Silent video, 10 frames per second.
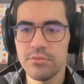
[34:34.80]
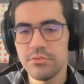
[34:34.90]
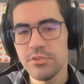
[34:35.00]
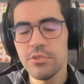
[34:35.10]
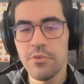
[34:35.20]

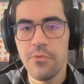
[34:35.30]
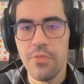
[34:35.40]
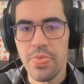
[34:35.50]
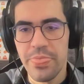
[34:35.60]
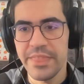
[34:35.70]
you
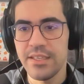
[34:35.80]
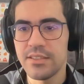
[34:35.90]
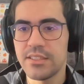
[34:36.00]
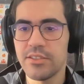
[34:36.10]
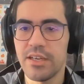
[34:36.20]
think
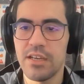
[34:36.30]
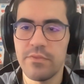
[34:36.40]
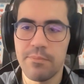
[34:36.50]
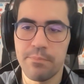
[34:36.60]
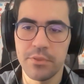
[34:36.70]
that you
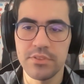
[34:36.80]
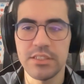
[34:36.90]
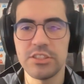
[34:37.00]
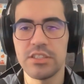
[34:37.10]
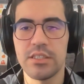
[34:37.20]
have a
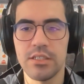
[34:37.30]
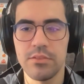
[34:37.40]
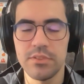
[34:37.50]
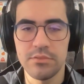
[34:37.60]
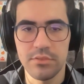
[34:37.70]

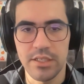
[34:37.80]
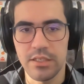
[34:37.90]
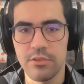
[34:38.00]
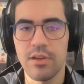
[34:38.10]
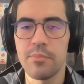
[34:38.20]
potential
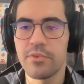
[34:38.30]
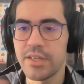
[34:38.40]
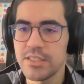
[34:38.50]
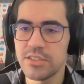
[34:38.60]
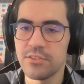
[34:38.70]

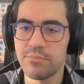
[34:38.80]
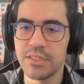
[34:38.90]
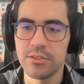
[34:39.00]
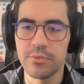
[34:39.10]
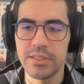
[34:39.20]
collaboration
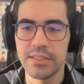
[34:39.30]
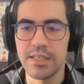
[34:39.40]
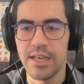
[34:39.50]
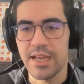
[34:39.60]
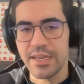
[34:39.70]
between
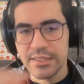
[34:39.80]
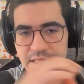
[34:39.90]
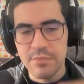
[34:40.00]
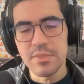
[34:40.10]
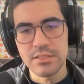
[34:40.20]
the
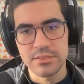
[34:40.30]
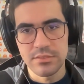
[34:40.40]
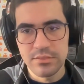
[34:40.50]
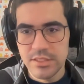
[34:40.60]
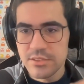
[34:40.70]

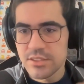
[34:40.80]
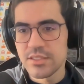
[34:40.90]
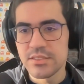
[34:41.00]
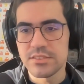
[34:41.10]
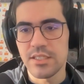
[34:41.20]
academics,
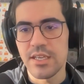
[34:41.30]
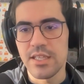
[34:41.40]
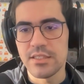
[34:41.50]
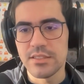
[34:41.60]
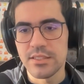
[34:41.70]
teachers,
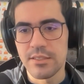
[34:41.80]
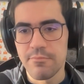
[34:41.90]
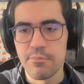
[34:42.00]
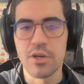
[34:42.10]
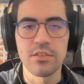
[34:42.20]
and
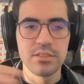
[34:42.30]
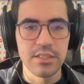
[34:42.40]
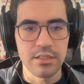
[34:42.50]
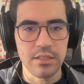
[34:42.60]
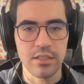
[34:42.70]
the
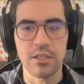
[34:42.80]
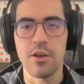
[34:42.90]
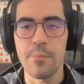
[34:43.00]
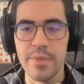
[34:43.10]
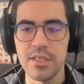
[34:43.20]
broader
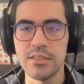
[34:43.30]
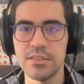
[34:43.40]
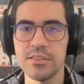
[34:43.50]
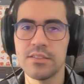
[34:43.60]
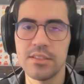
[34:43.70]

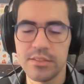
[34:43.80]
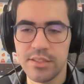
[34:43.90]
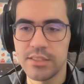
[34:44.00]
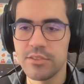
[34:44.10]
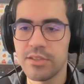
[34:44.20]
community
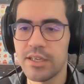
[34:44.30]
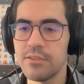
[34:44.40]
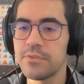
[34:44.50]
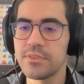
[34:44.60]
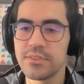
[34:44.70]
that you have?